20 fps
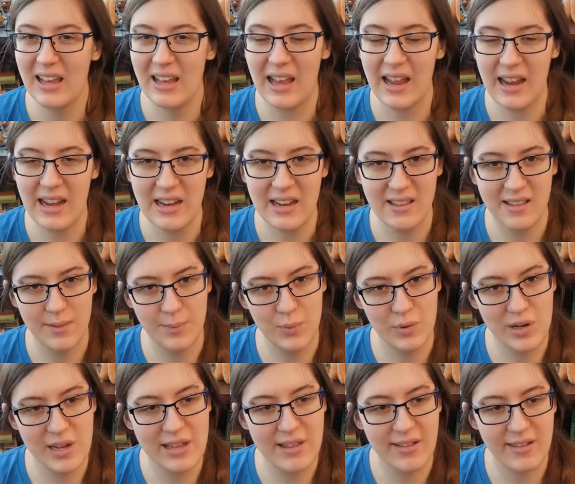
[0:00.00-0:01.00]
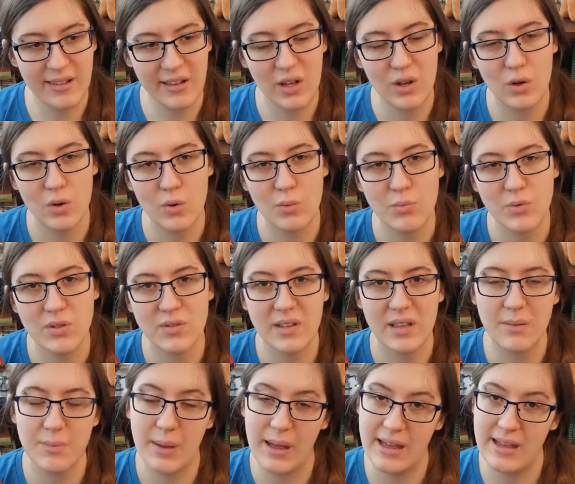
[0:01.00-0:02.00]
And it's a pretty slow
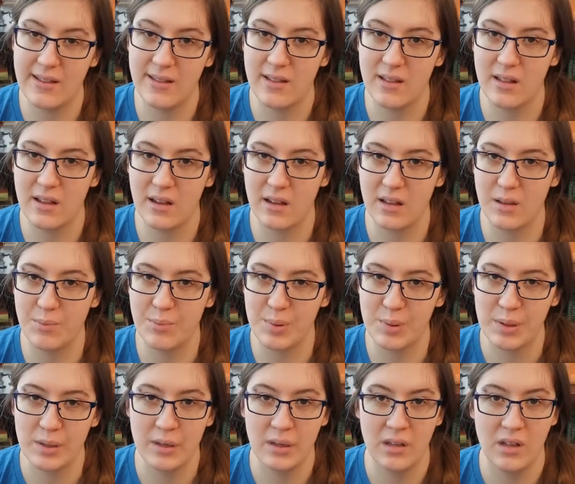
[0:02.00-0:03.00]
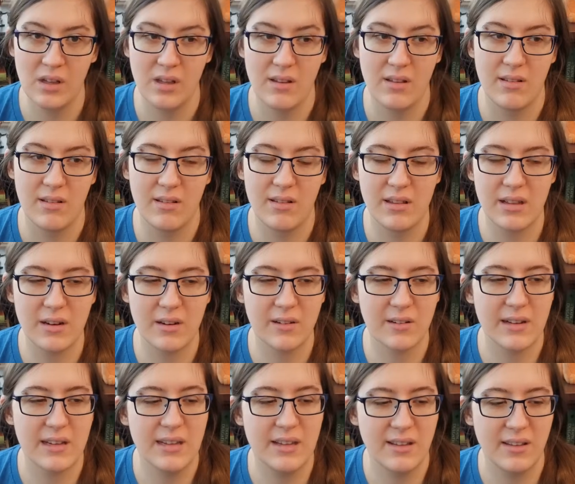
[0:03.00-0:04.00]
moving pace type
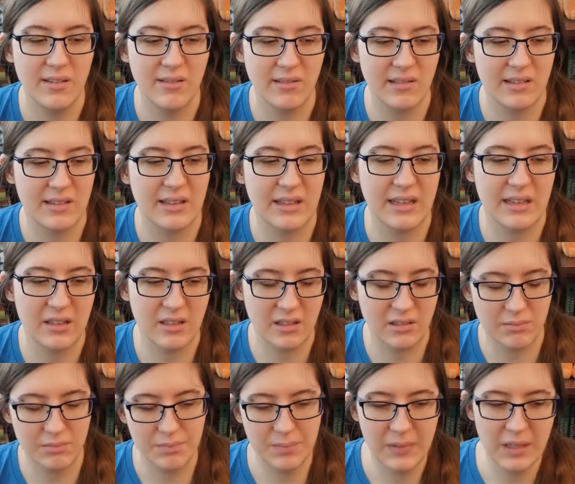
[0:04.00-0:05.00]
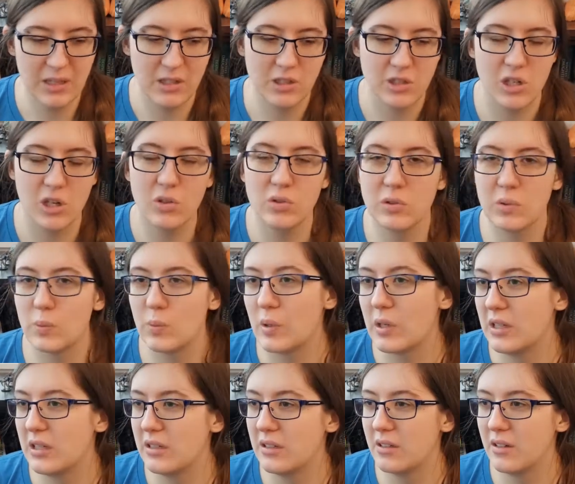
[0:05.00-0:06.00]
series with like a chosen
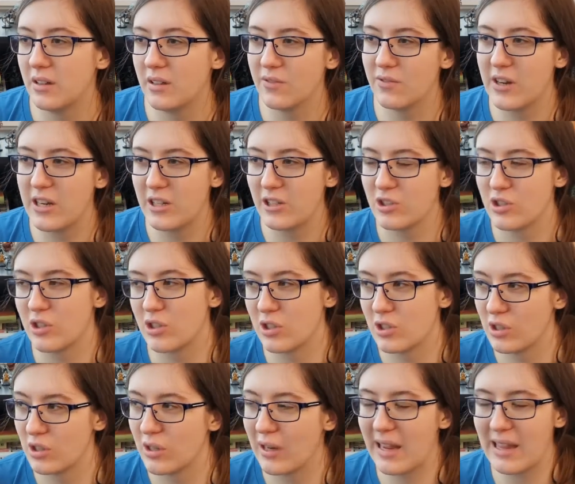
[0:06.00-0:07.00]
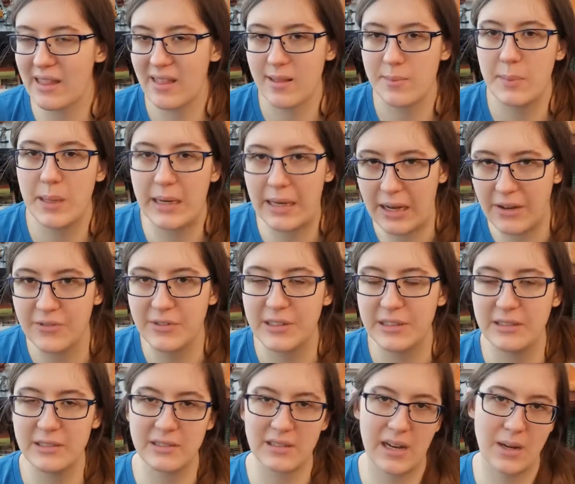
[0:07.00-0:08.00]
one adventure, get some
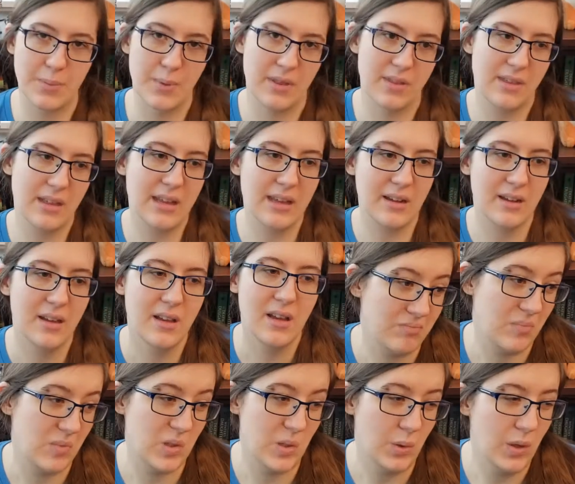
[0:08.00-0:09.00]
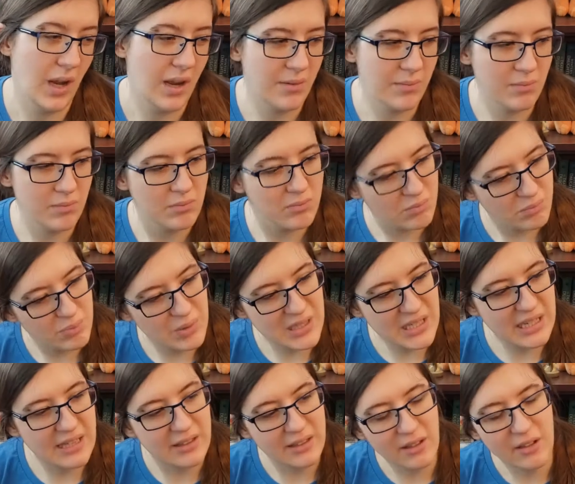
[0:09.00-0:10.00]
MacGuffin type of thing. So not
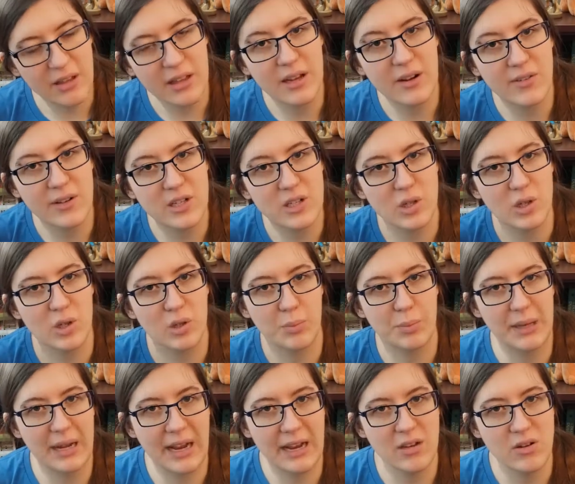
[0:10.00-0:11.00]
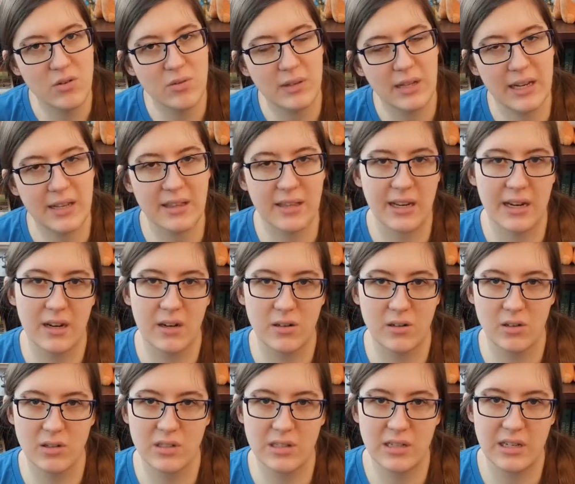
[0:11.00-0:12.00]
particularly original, but I do like the
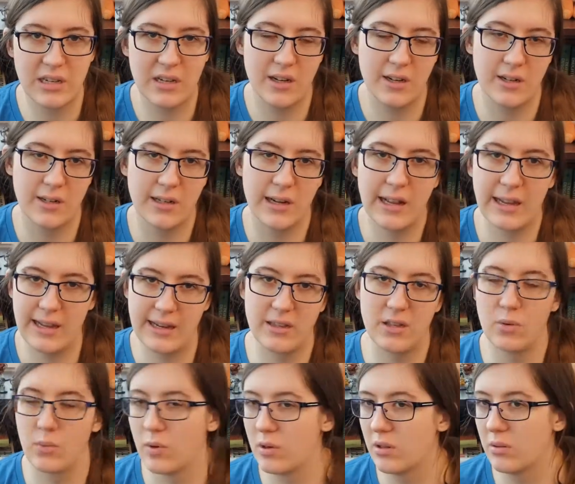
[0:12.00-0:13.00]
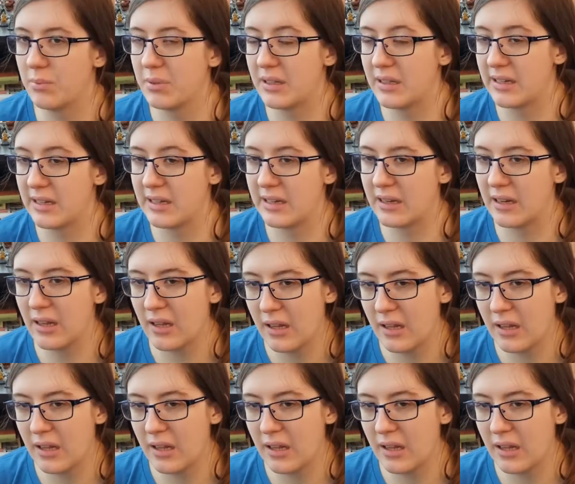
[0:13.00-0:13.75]
characters in here and I like the world building.